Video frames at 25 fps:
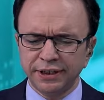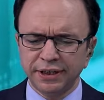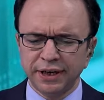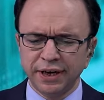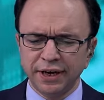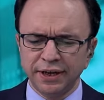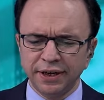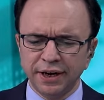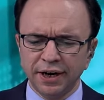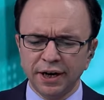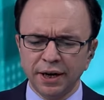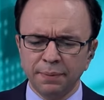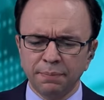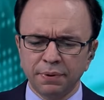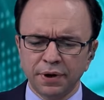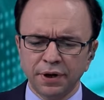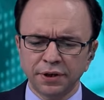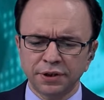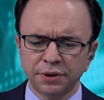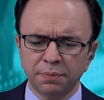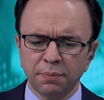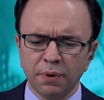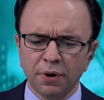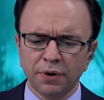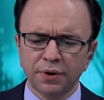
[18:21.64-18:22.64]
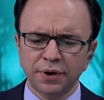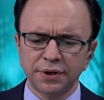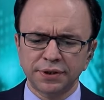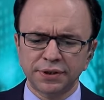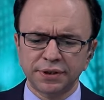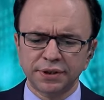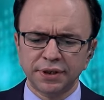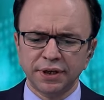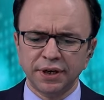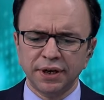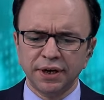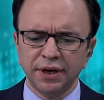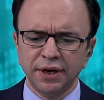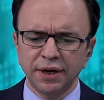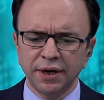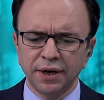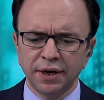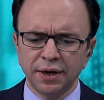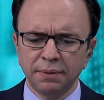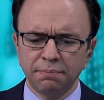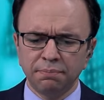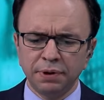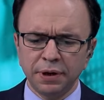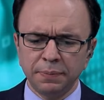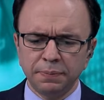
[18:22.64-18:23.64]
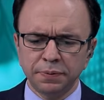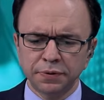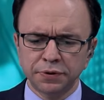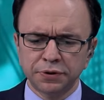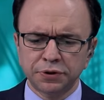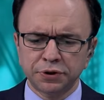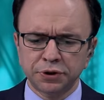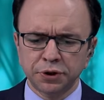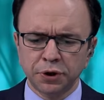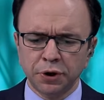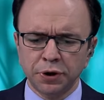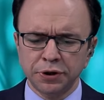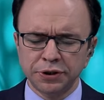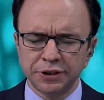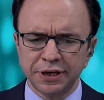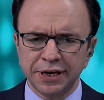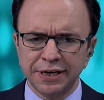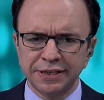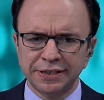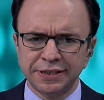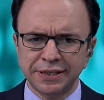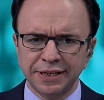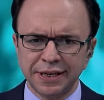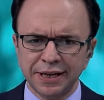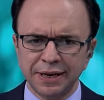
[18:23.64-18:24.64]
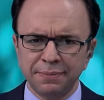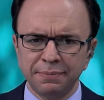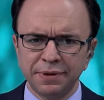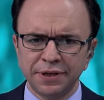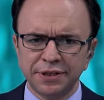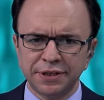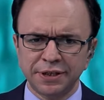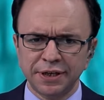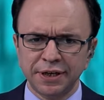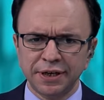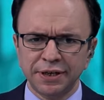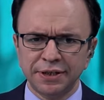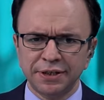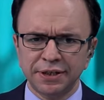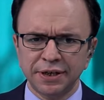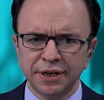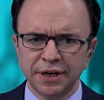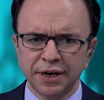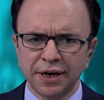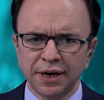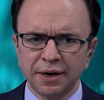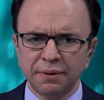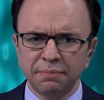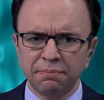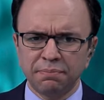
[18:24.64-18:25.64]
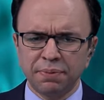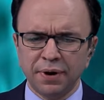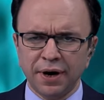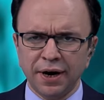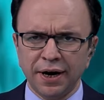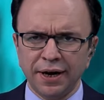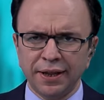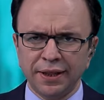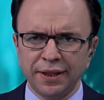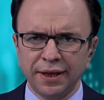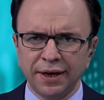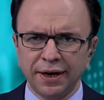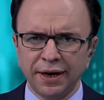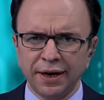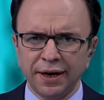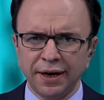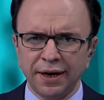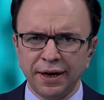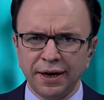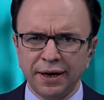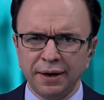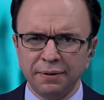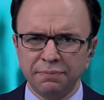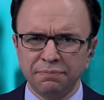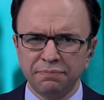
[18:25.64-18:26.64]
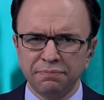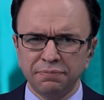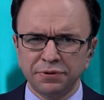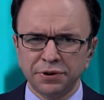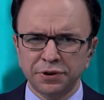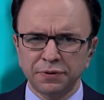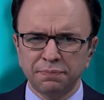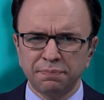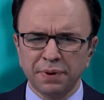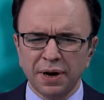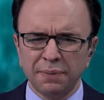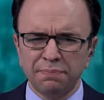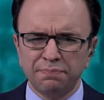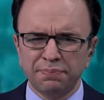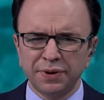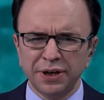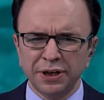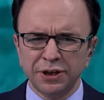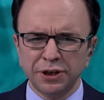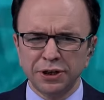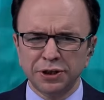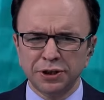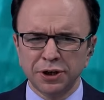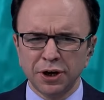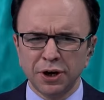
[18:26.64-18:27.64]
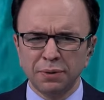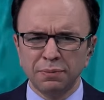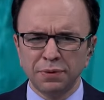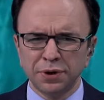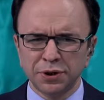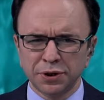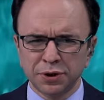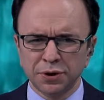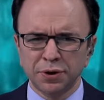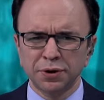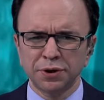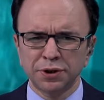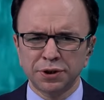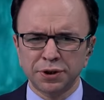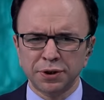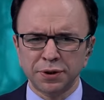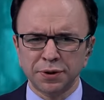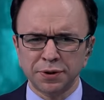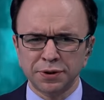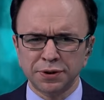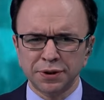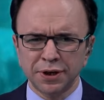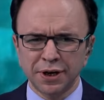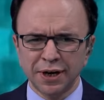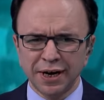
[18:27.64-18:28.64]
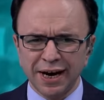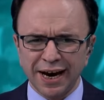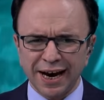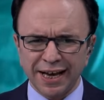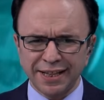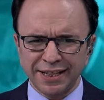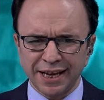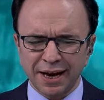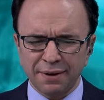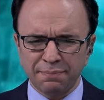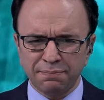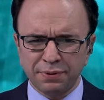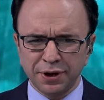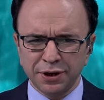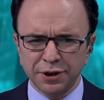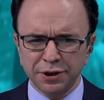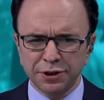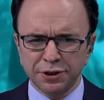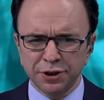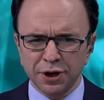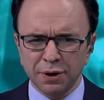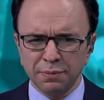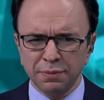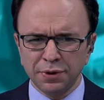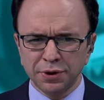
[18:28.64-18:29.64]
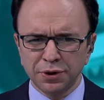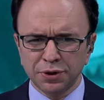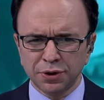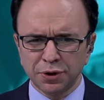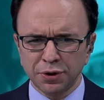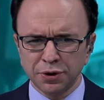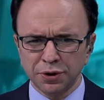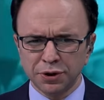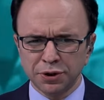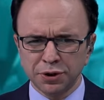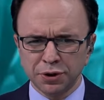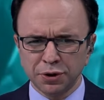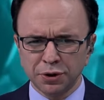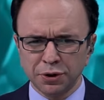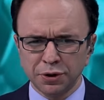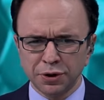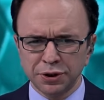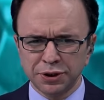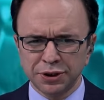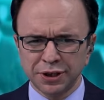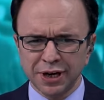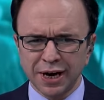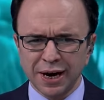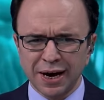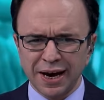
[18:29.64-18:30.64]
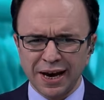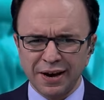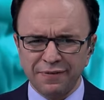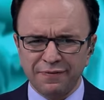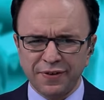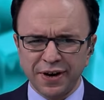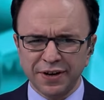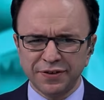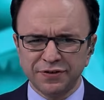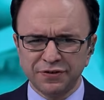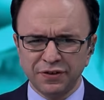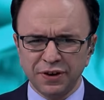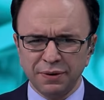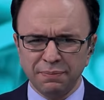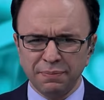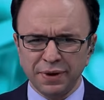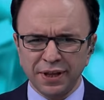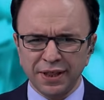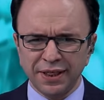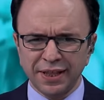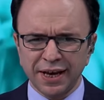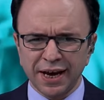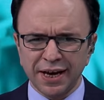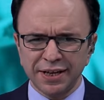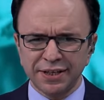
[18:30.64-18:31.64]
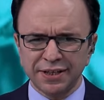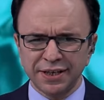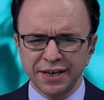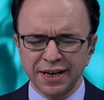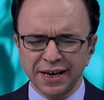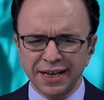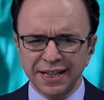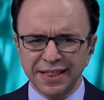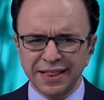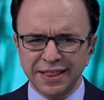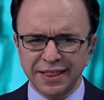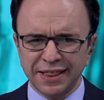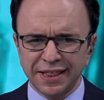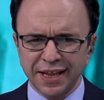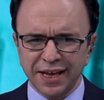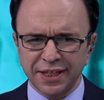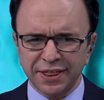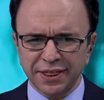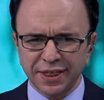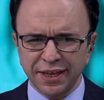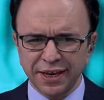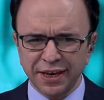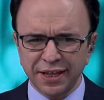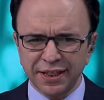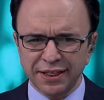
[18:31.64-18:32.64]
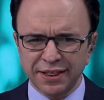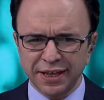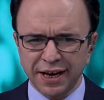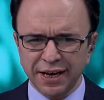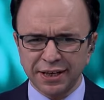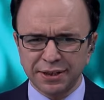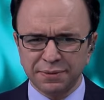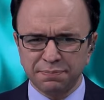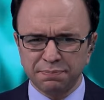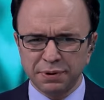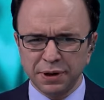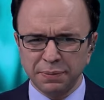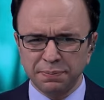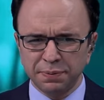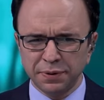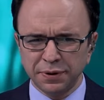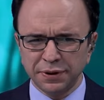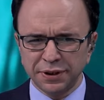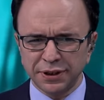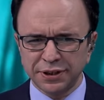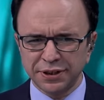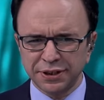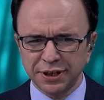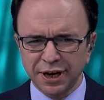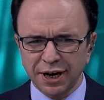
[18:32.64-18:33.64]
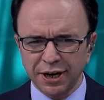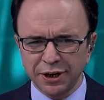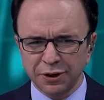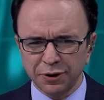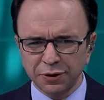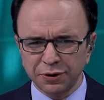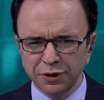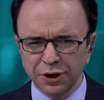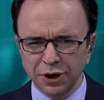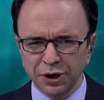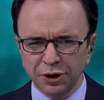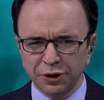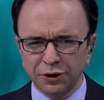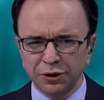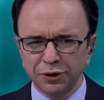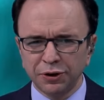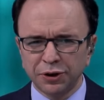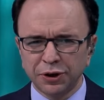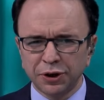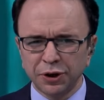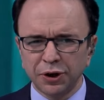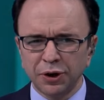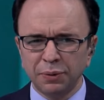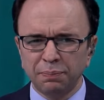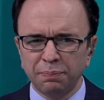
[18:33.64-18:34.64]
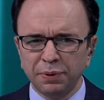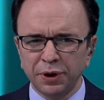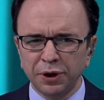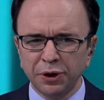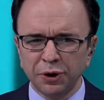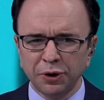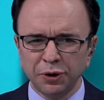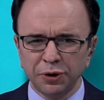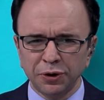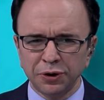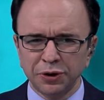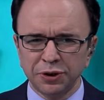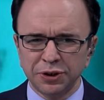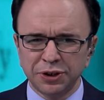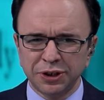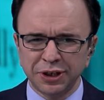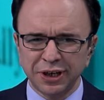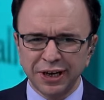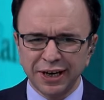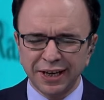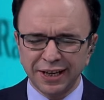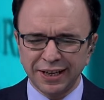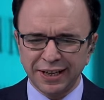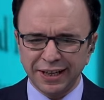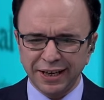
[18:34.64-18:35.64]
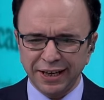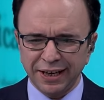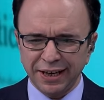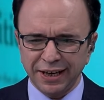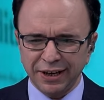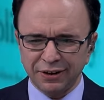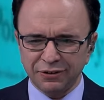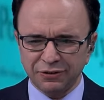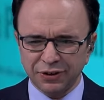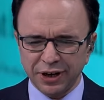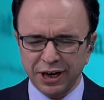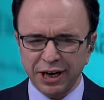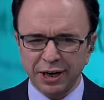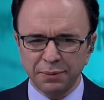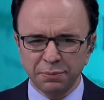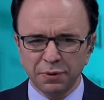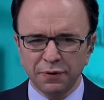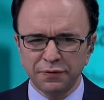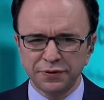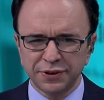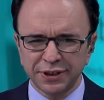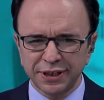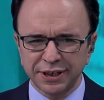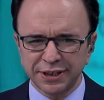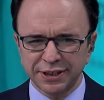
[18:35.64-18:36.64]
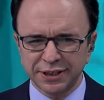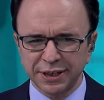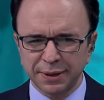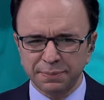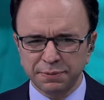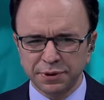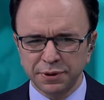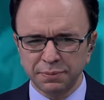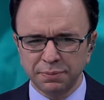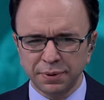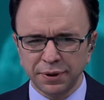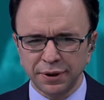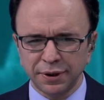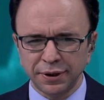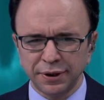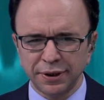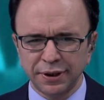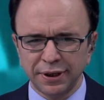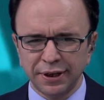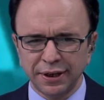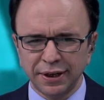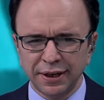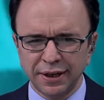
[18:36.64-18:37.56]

that in a liberal democracy, people's choice is limited by by predetermined contours, and that predetermined contours effectively mean that nothing that people decide on could go beyond the realm of the acceptable?